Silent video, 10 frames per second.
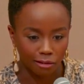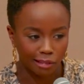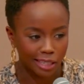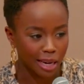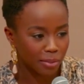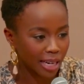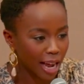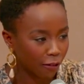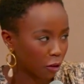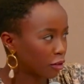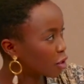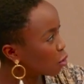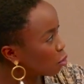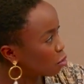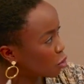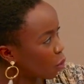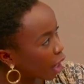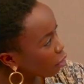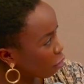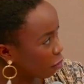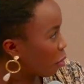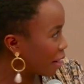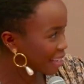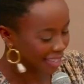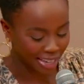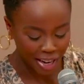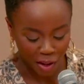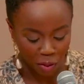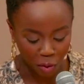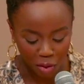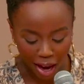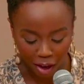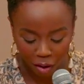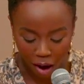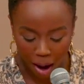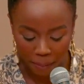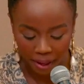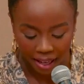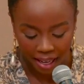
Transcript: the attempted effort to dwell her voice through that crop.